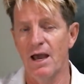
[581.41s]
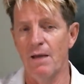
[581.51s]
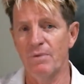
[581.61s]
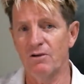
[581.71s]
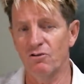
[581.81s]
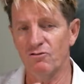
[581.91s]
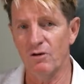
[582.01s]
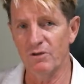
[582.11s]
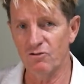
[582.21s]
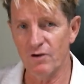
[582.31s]
And because
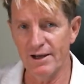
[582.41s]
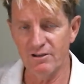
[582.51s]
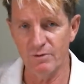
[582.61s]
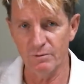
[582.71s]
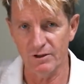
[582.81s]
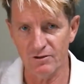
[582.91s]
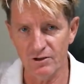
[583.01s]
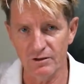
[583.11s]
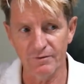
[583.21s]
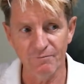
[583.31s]
I'm a tradesman
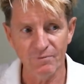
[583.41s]
myself,